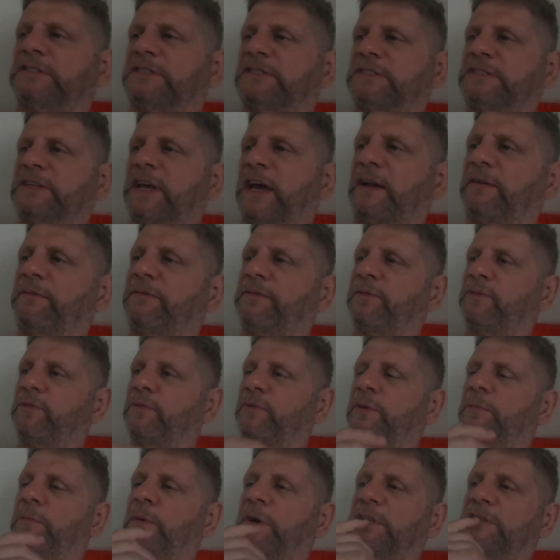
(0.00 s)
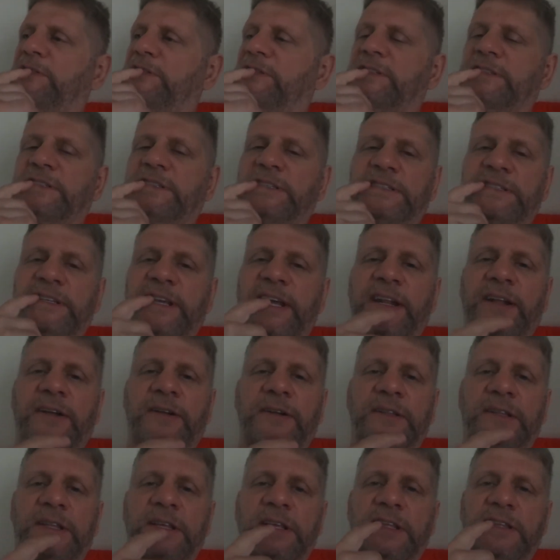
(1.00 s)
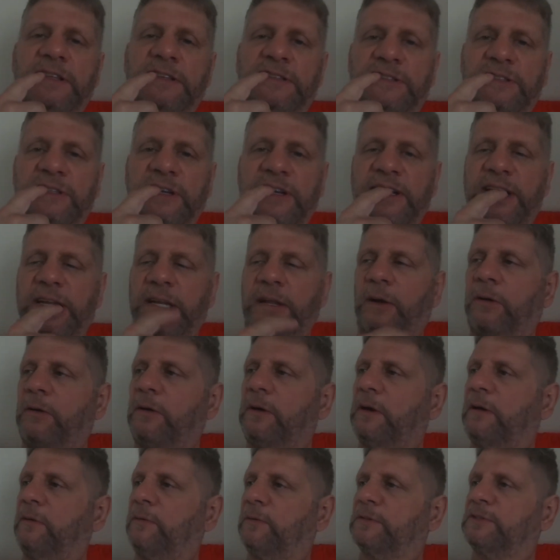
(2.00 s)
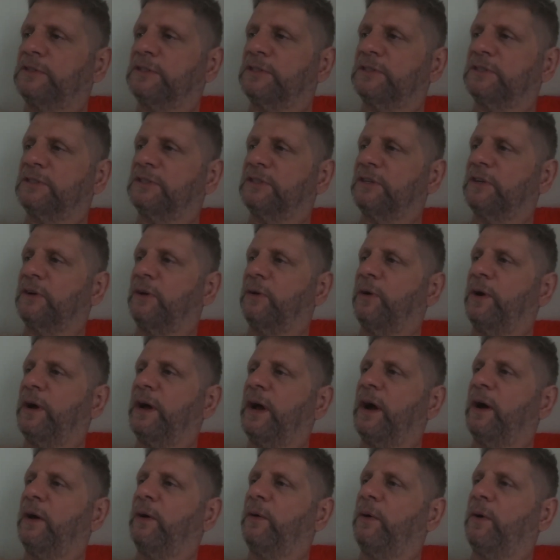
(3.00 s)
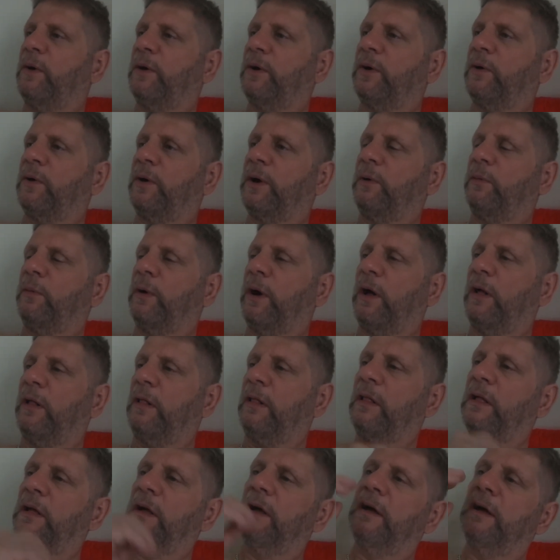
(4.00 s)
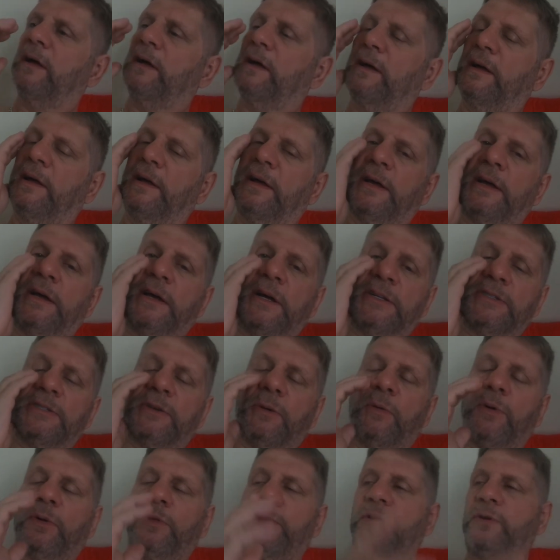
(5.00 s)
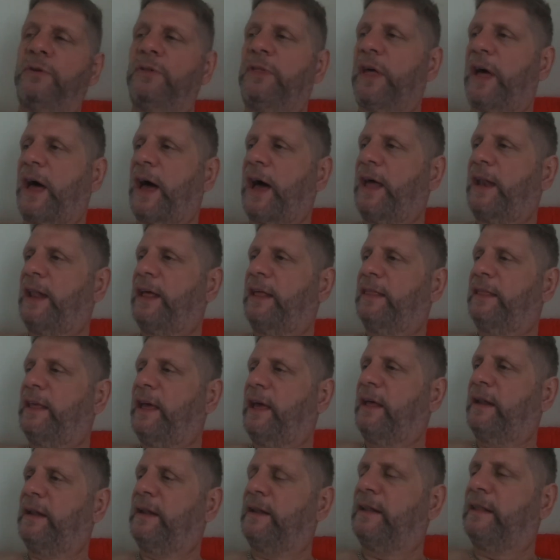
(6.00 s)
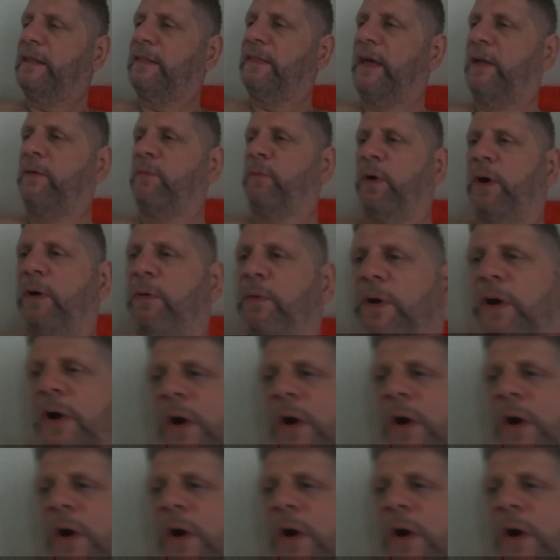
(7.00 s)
She's had it for 3 months. She's getting her teeth straightened out, which is going well. So we'll do that, and then where are we